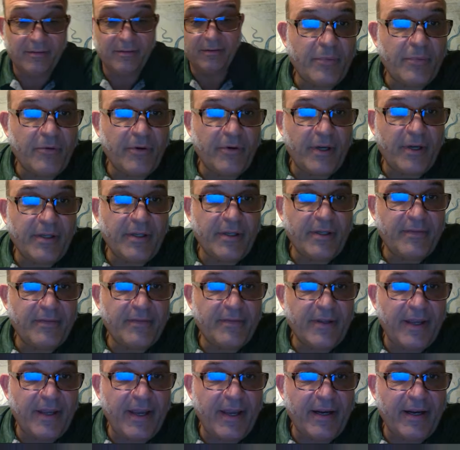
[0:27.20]

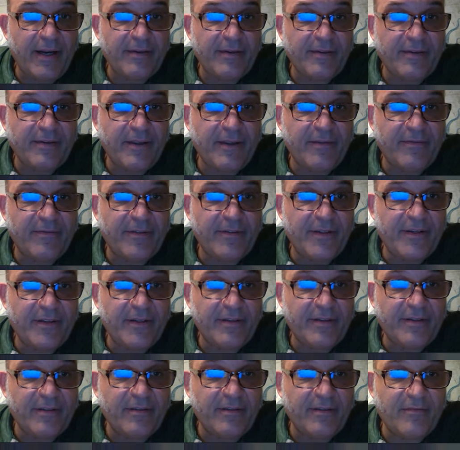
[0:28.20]
Progressive tax
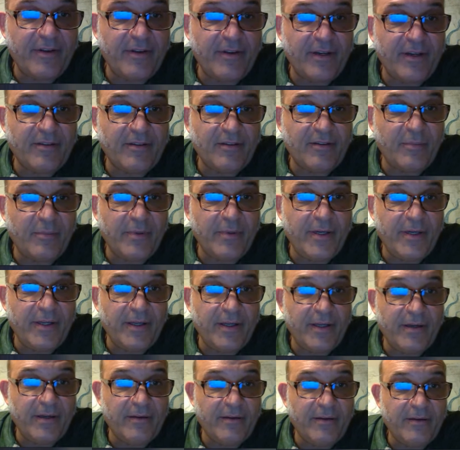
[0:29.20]
definition
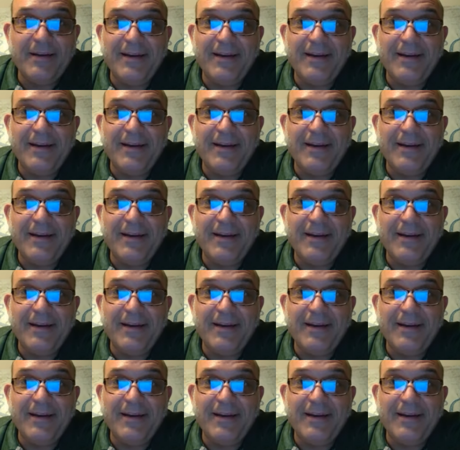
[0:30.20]
Investopedia.